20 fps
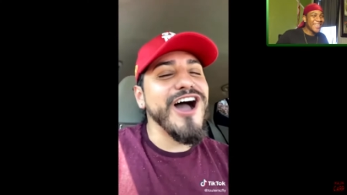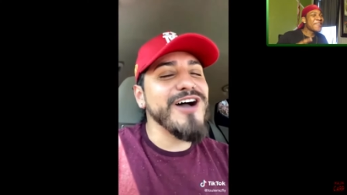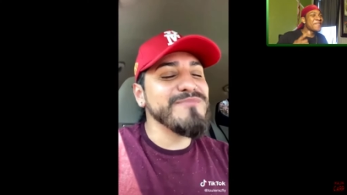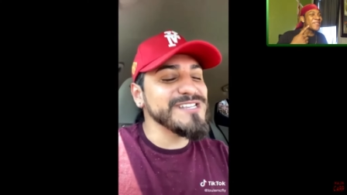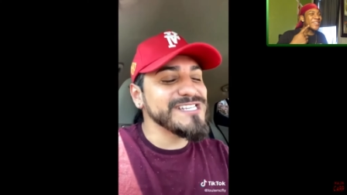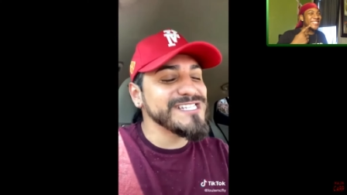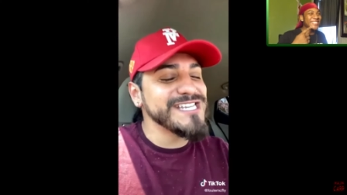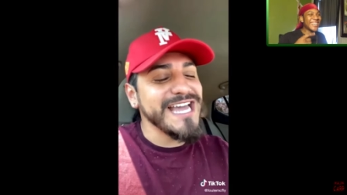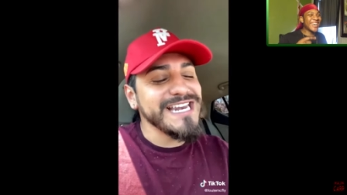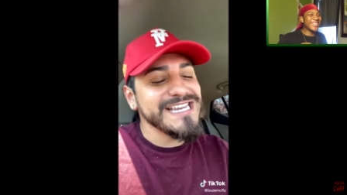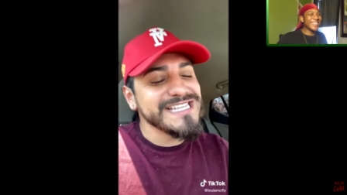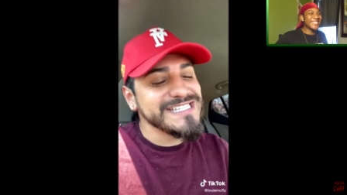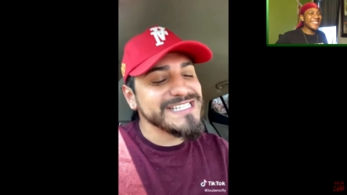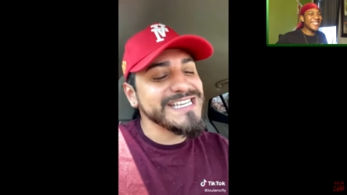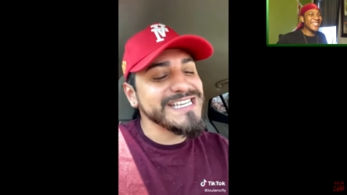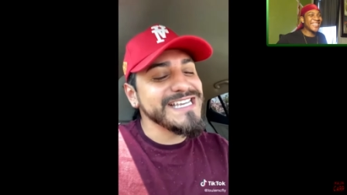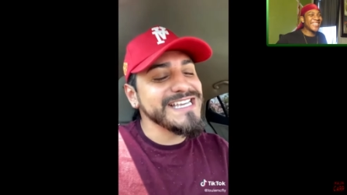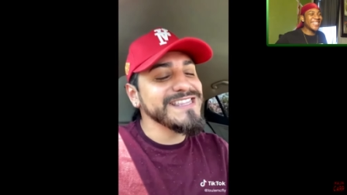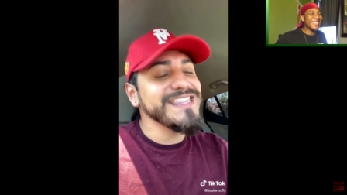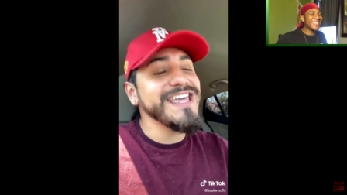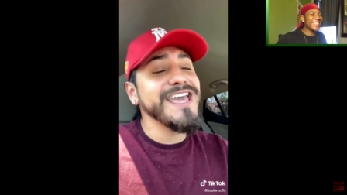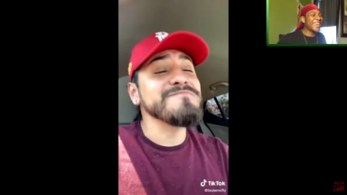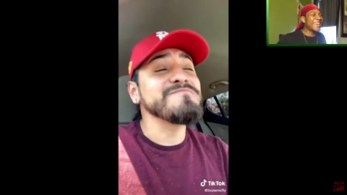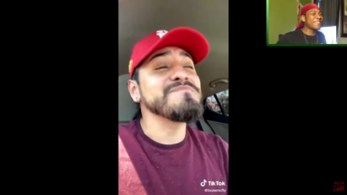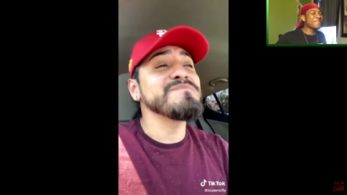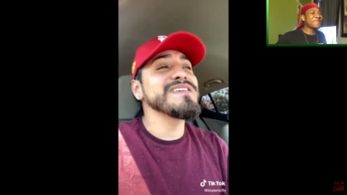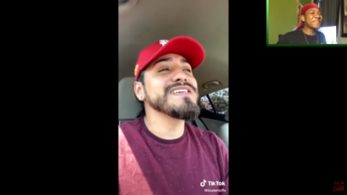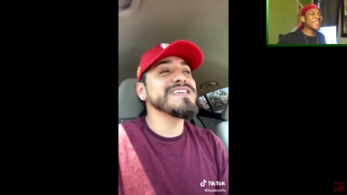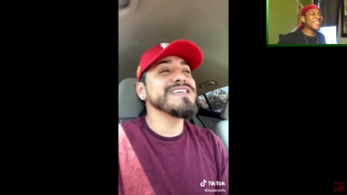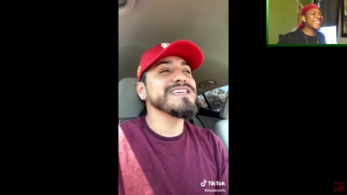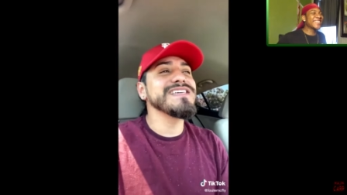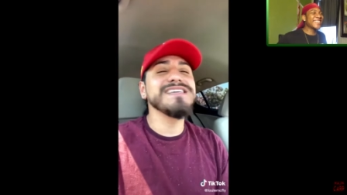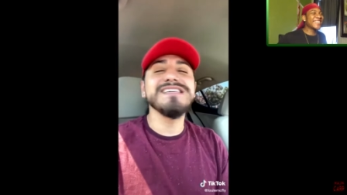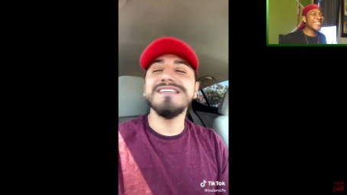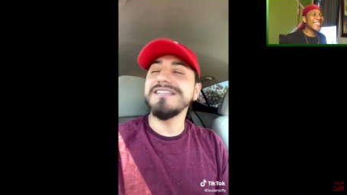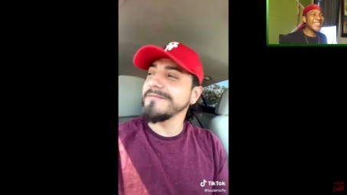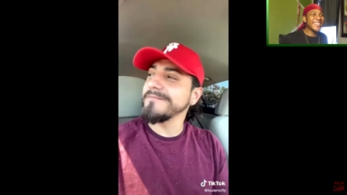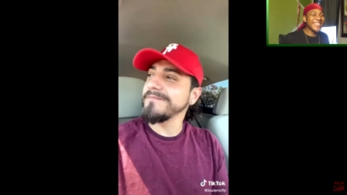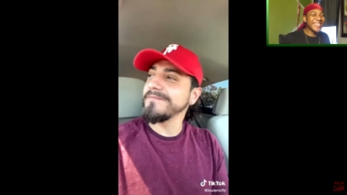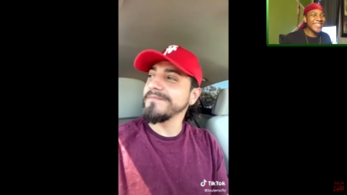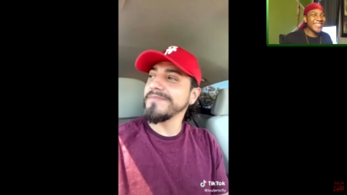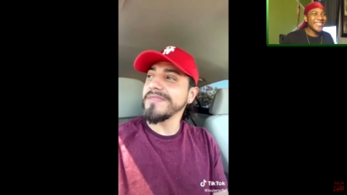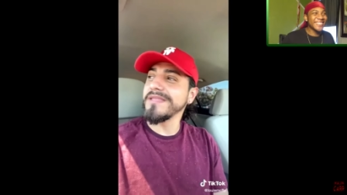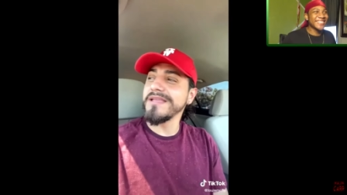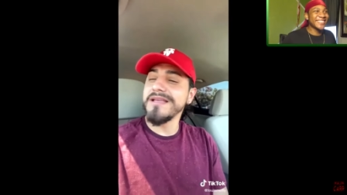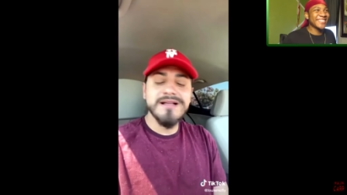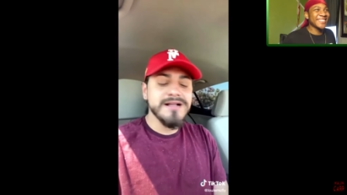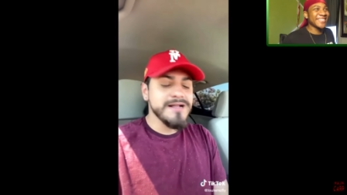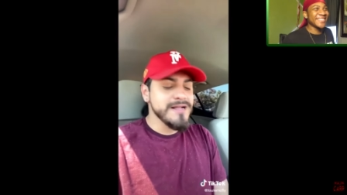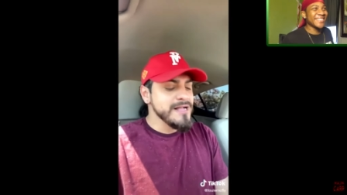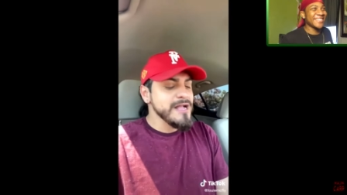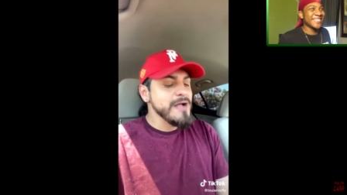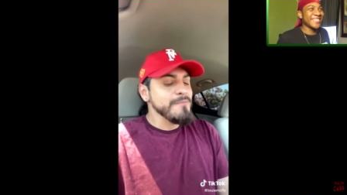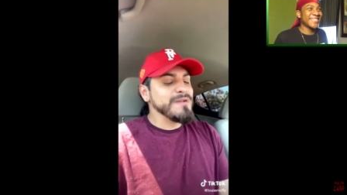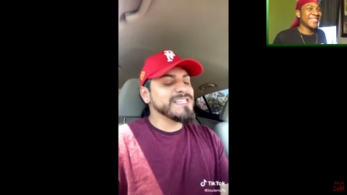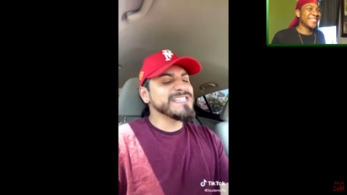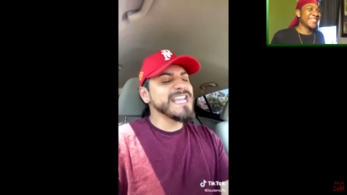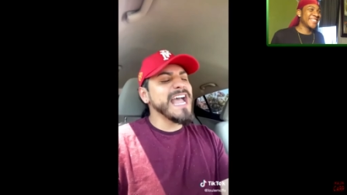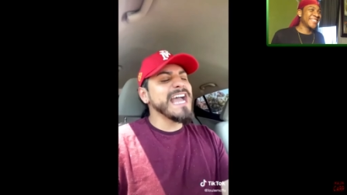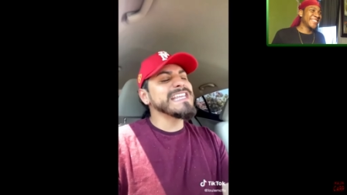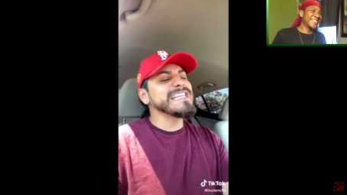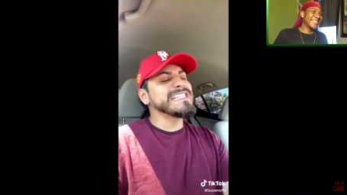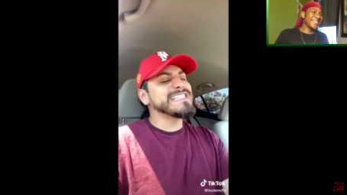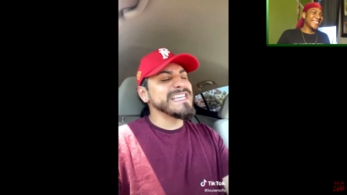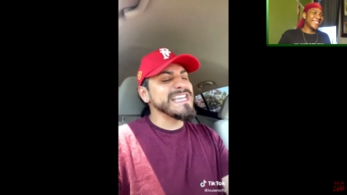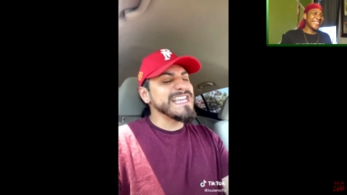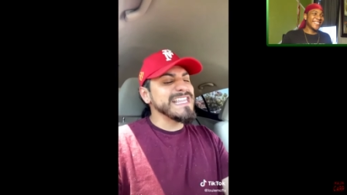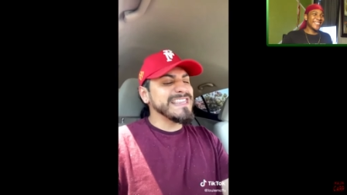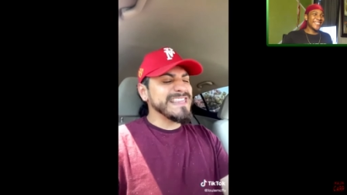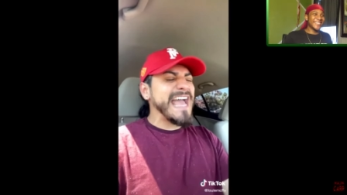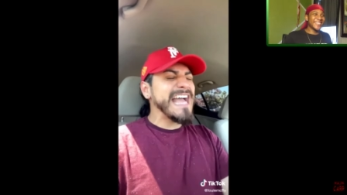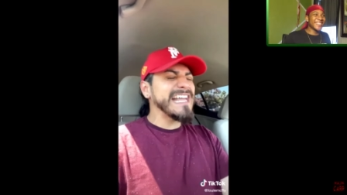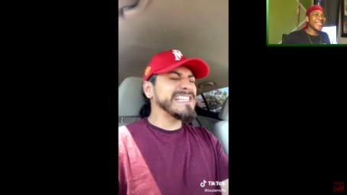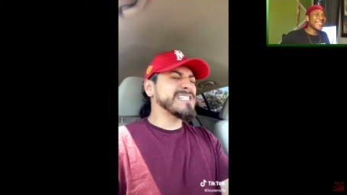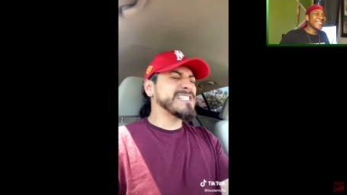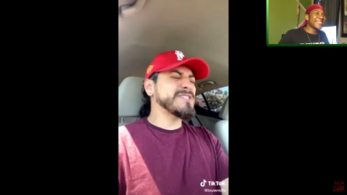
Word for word: My shiny teeth and me. My shiny teeth that